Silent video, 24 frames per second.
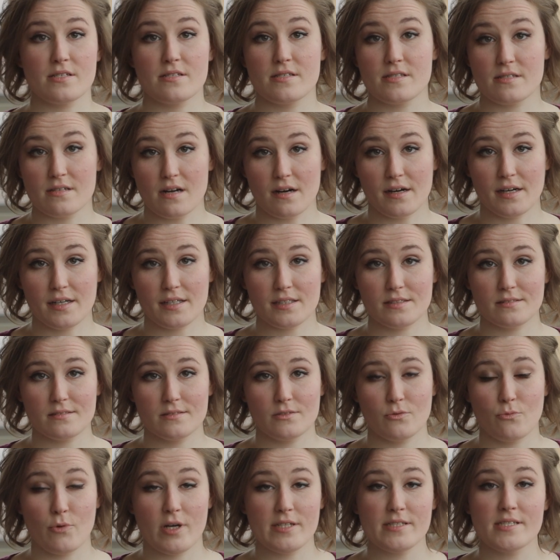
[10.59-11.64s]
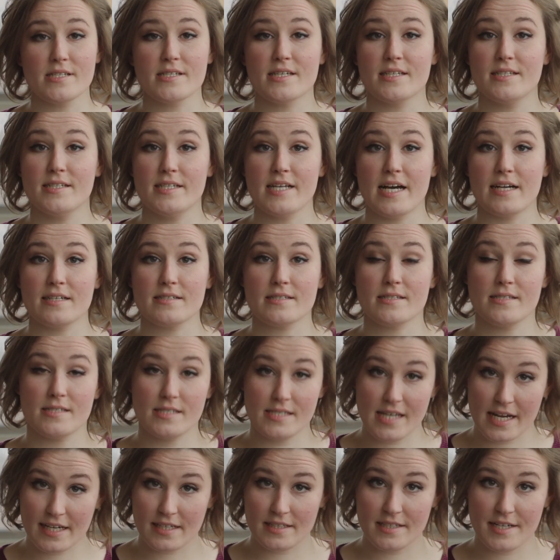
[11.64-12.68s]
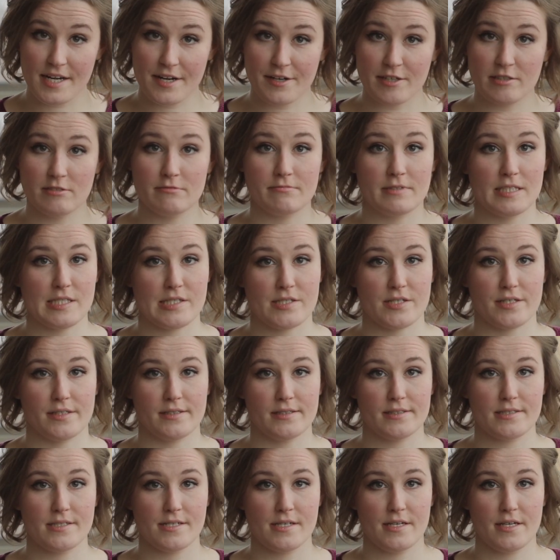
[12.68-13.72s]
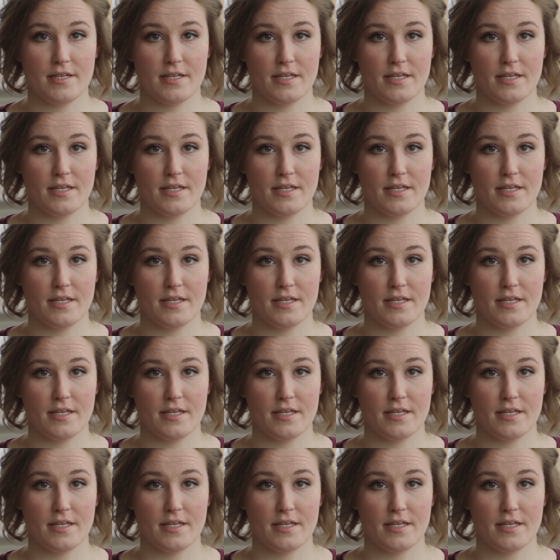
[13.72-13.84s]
To start, you'll want to conduct secondary research.